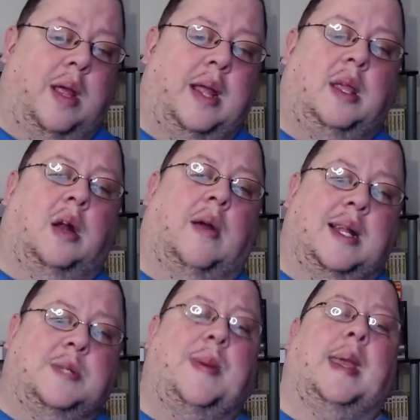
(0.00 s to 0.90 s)

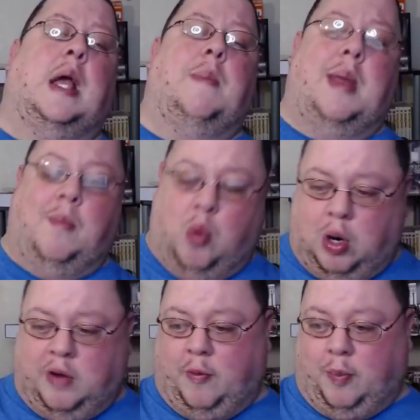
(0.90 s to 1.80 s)
it's becoming
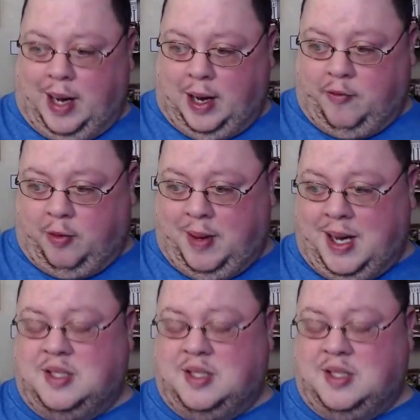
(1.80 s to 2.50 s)
more of a brand for me.